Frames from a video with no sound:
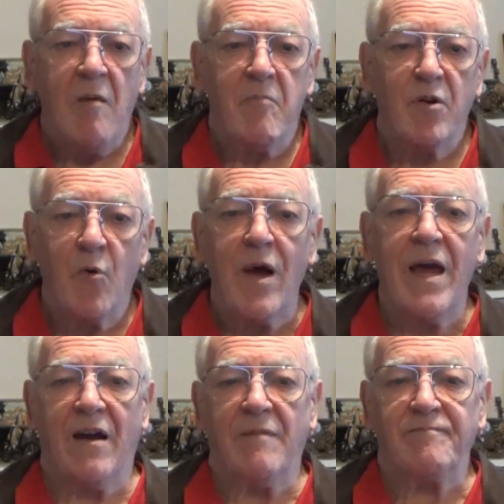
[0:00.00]
But
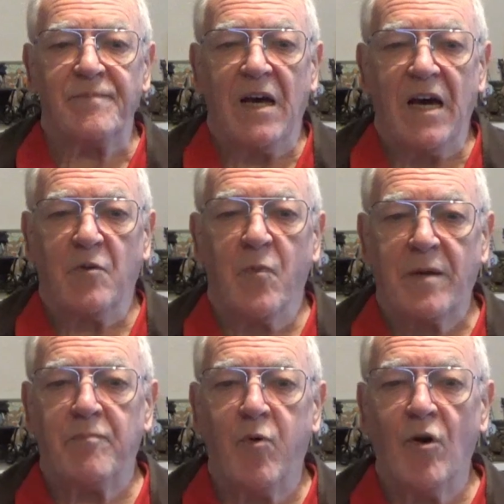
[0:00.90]
where, at
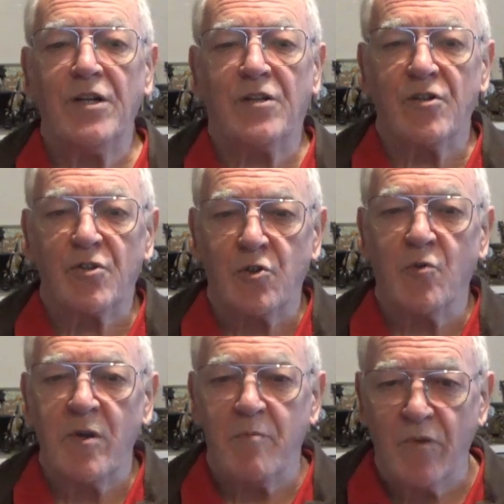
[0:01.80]
what point
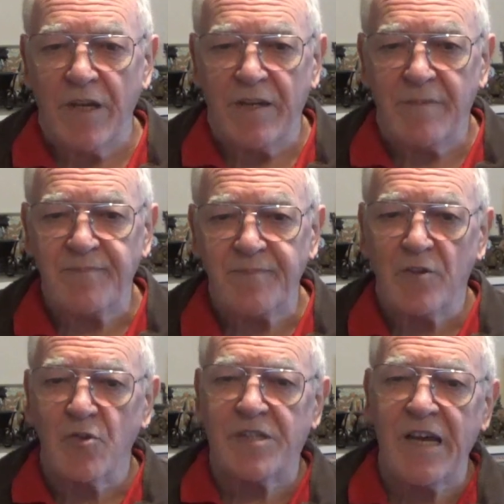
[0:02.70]
should we breathe?
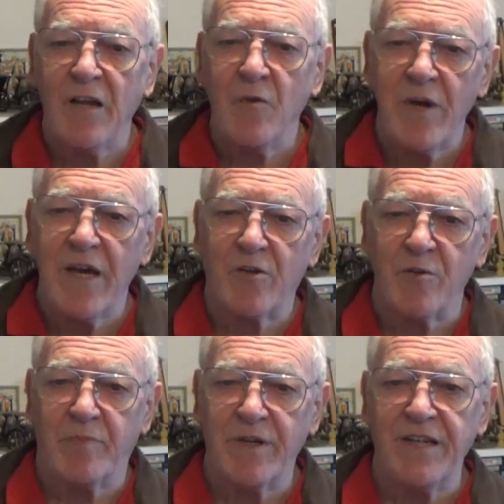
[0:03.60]
To tell where to
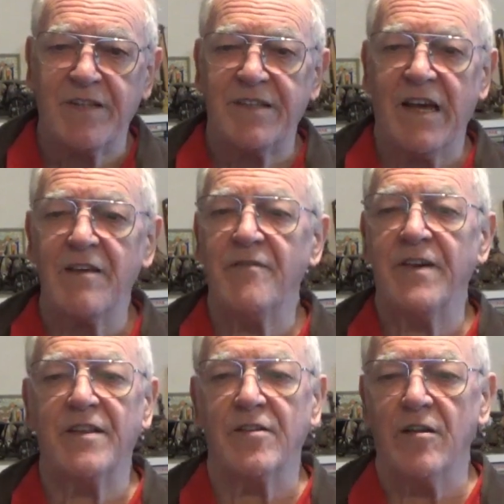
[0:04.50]
breathe, they
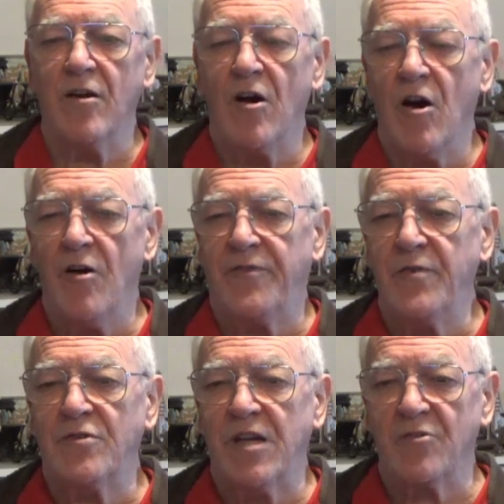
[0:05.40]
invented a
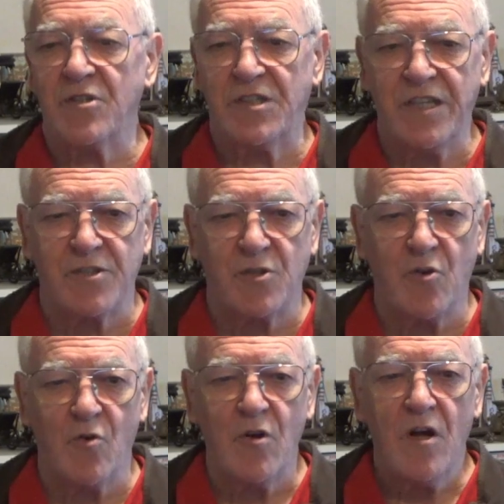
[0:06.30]
few thousand years
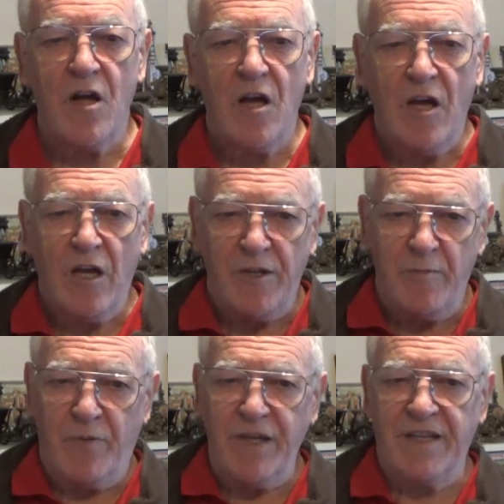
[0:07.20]
ago the
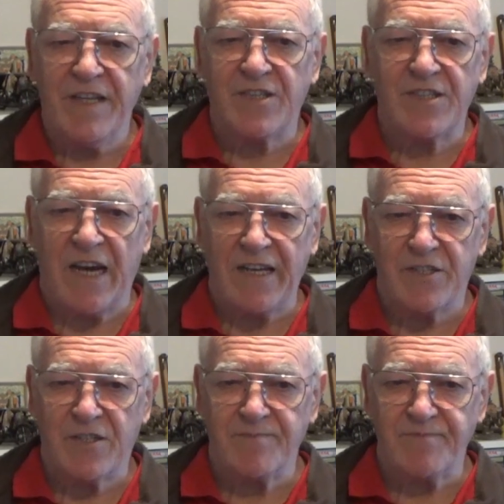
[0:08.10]
breathing
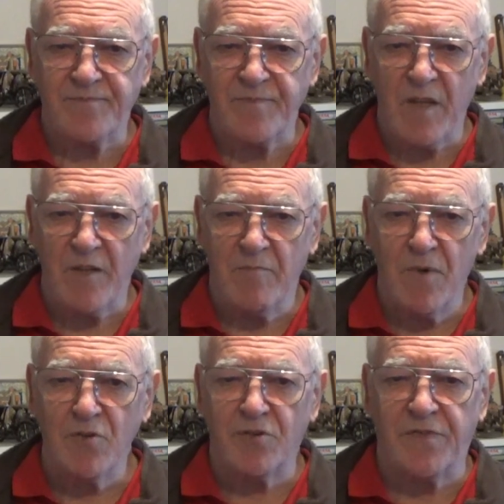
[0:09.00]
signs. The
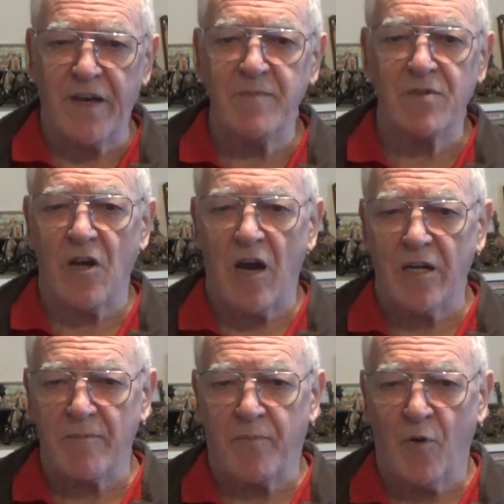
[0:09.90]
most famous
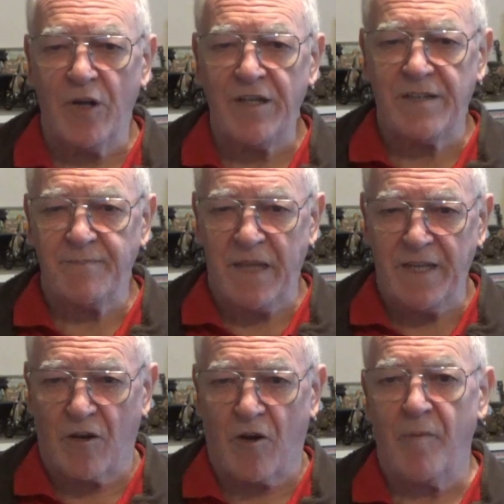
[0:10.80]
are the point
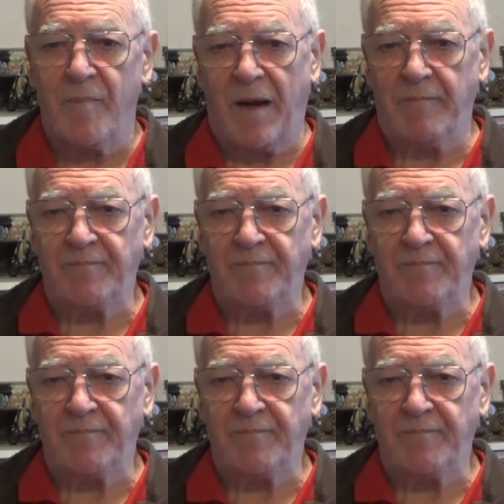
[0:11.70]
and the comma.